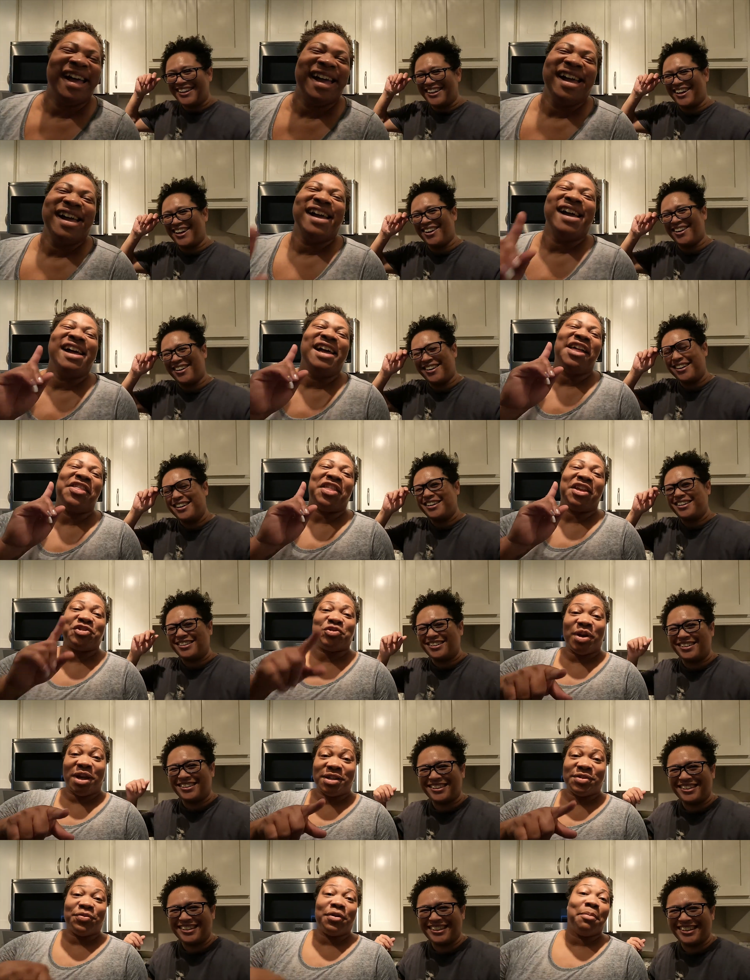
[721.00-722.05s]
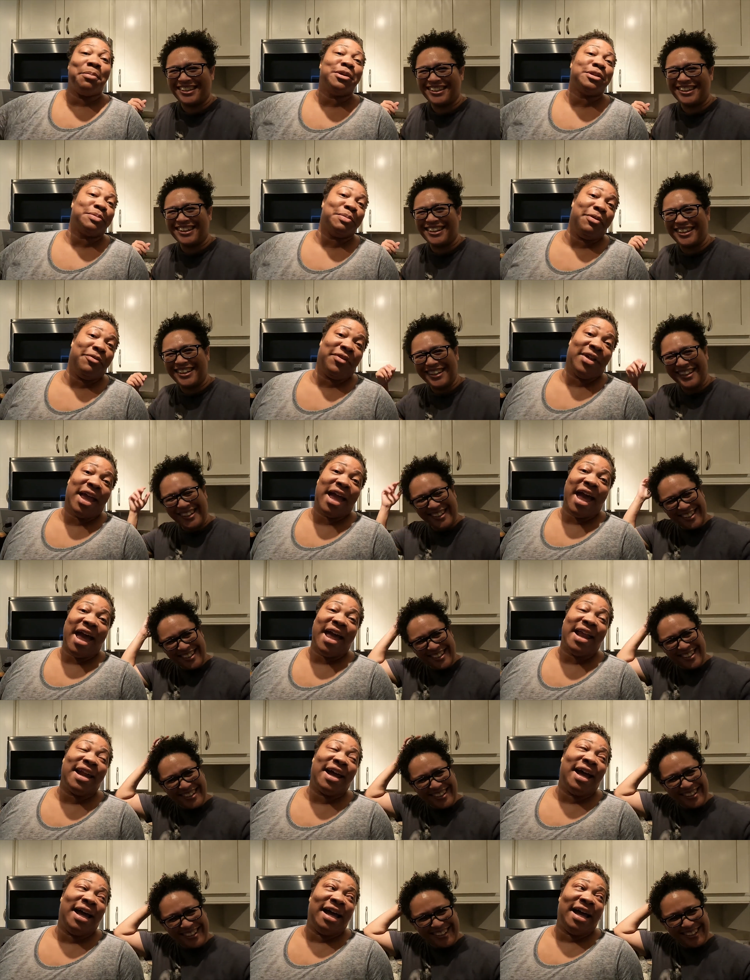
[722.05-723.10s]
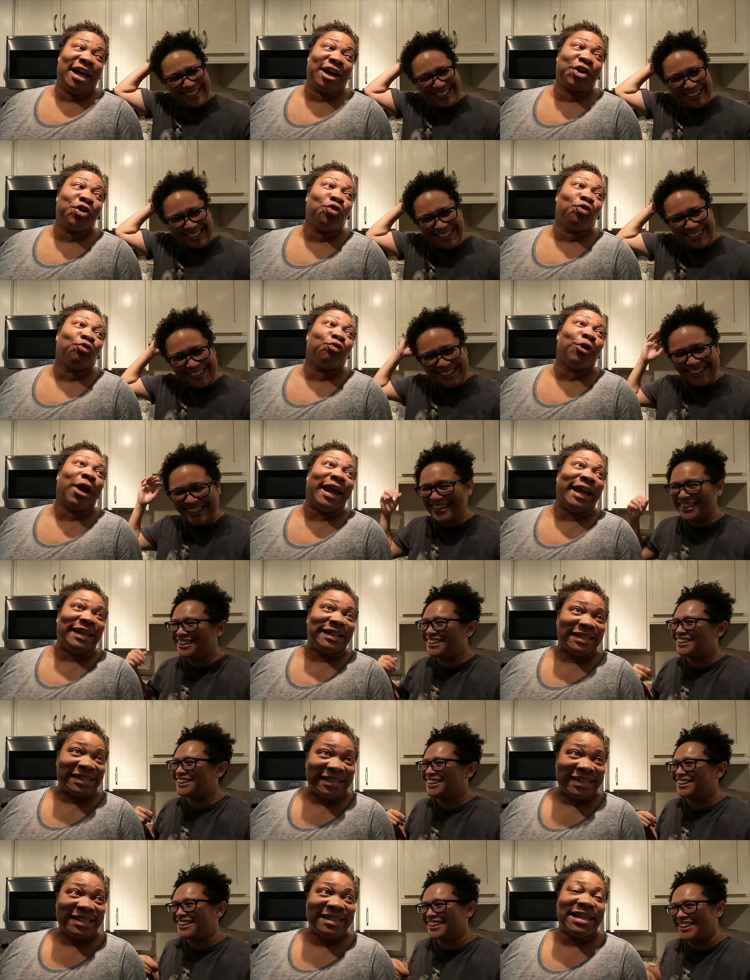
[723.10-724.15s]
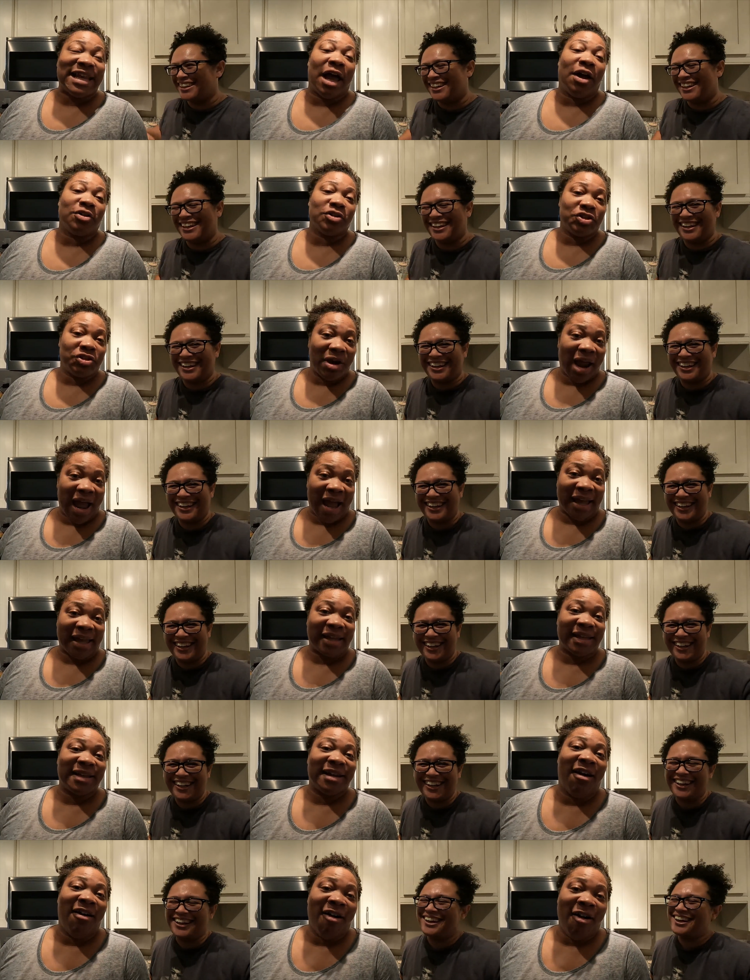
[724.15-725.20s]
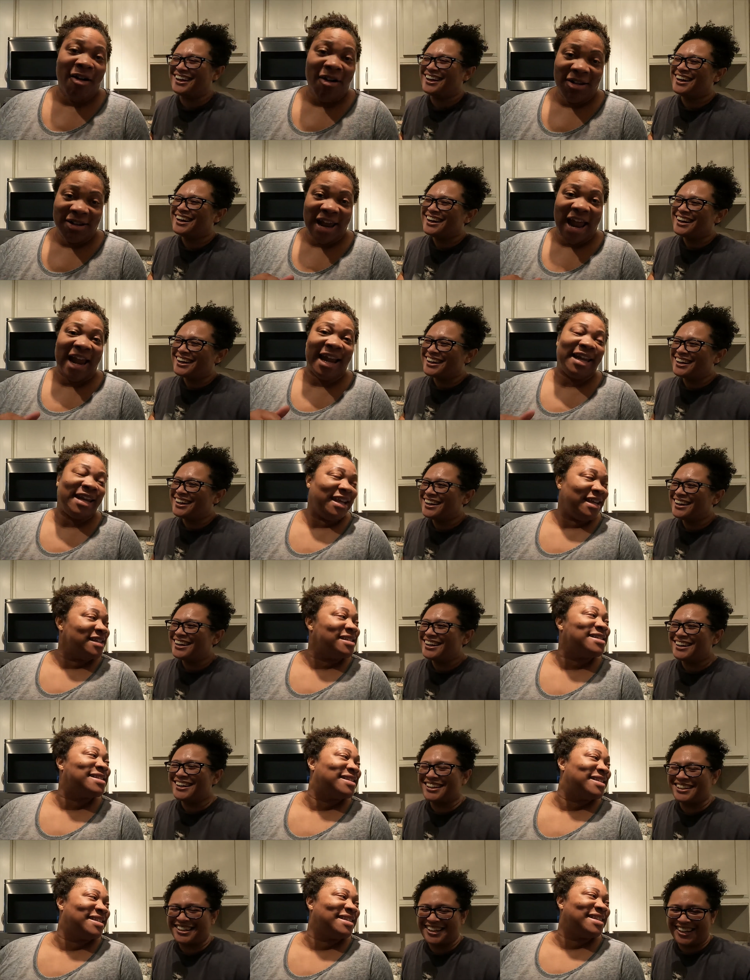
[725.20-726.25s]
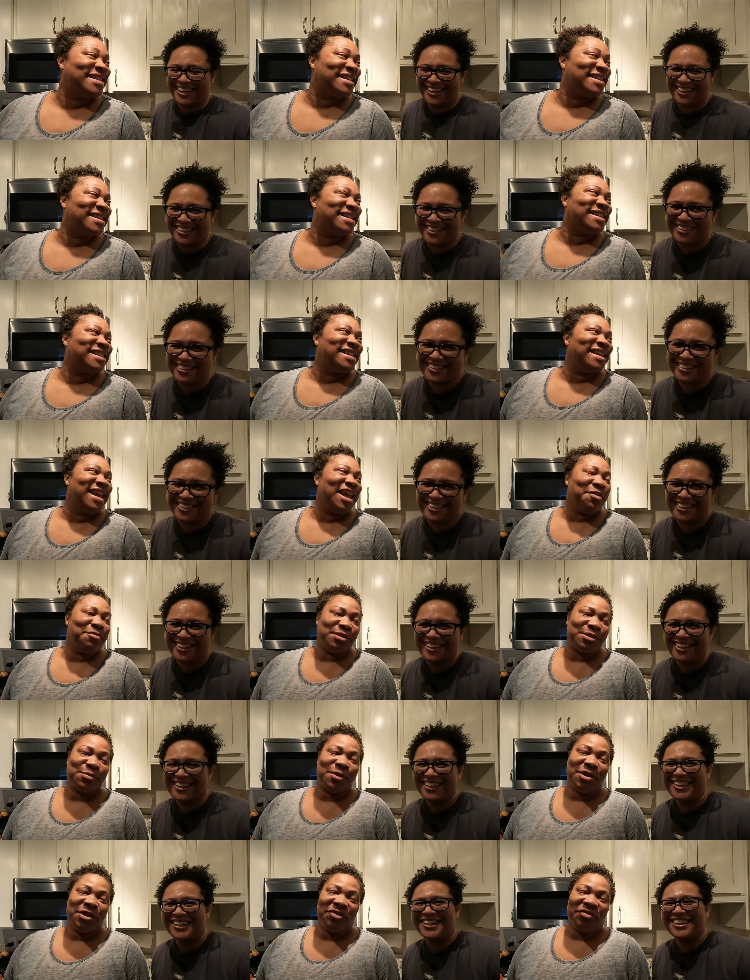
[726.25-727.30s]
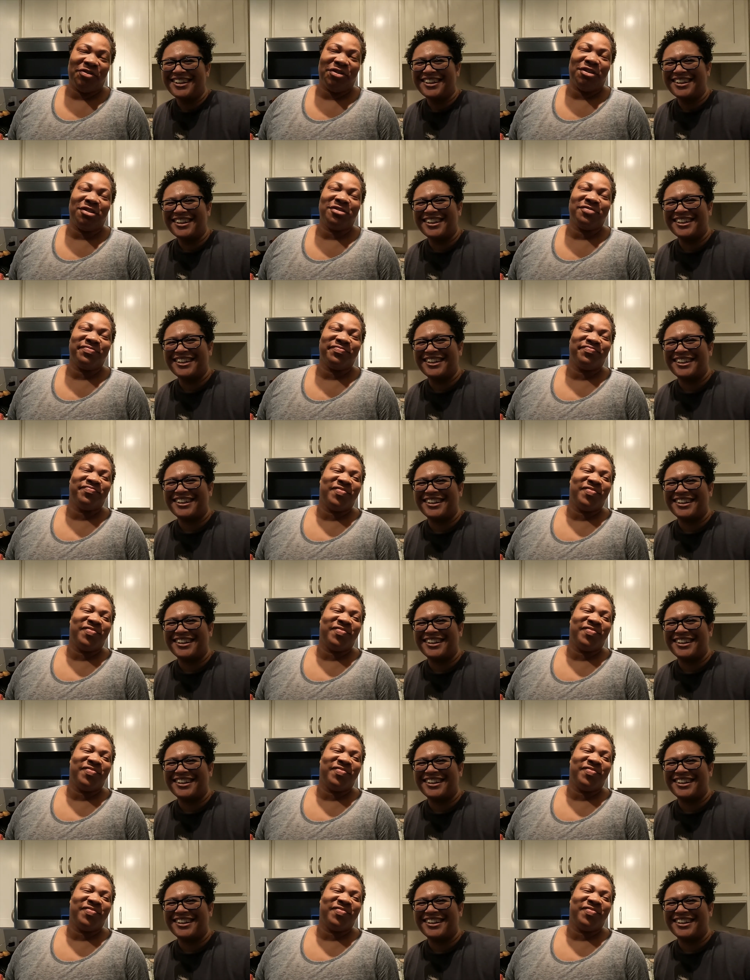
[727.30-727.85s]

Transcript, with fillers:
Speaker 1: No. The Transformers movie had a great soundtrack, all 90s. Yes. It was wonderful.